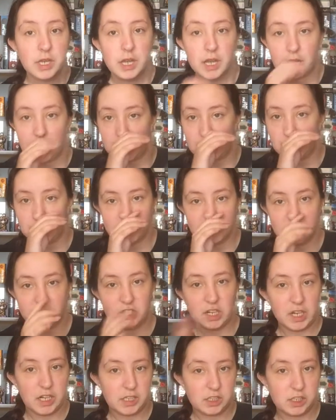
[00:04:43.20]
and I did
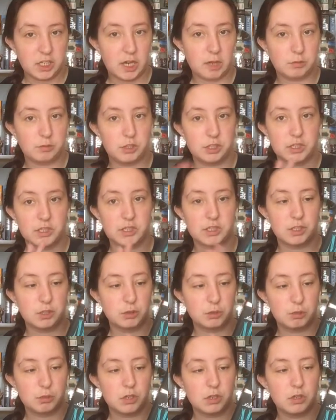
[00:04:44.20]
try a chapter, and this was
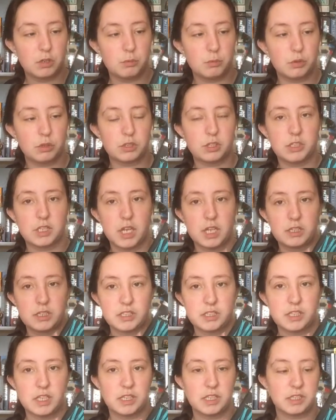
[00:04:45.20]
one of the books that I
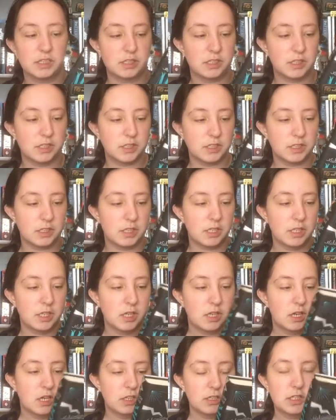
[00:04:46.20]
decided to
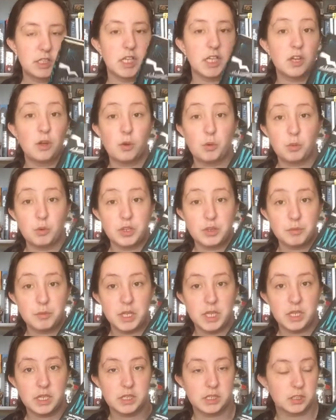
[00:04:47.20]
take home with
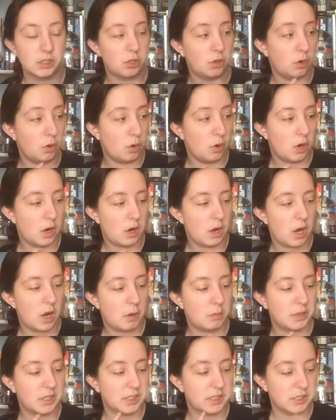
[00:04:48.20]
me. So I'm
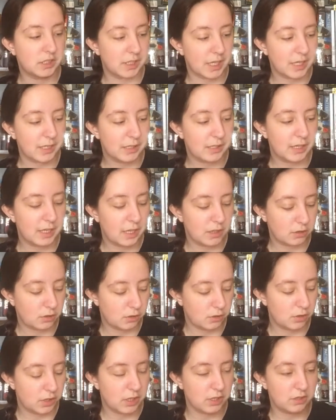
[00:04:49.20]
excited to get to
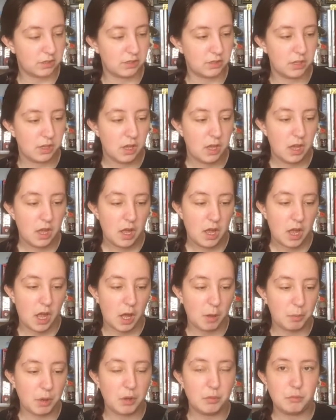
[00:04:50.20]
it. It's
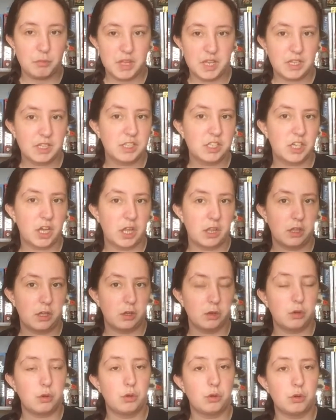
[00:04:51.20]
about Mary Shelley,
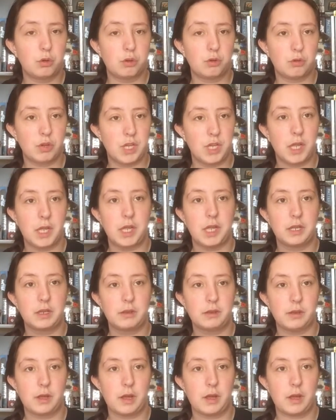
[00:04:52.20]
who created
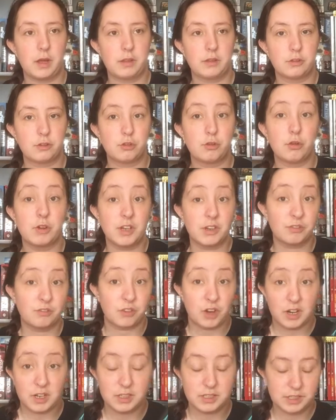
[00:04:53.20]
the story of
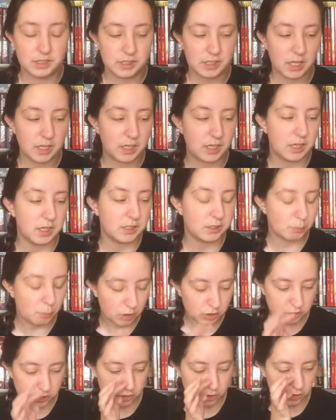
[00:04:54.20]
Frankenstein and his
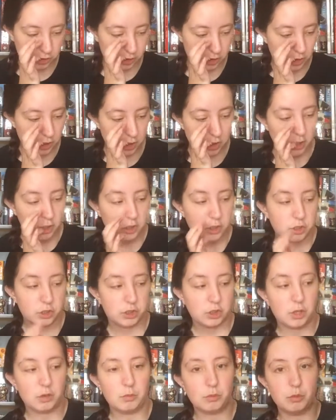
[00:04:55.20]
monster.
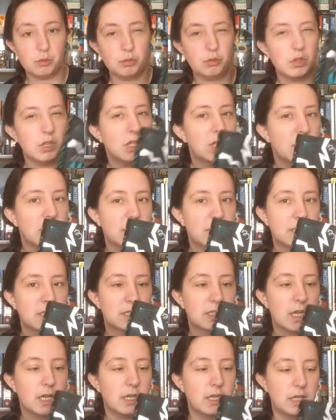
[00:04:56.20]
So I'm really
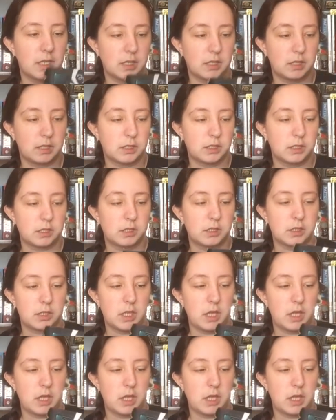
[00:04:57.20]
excited to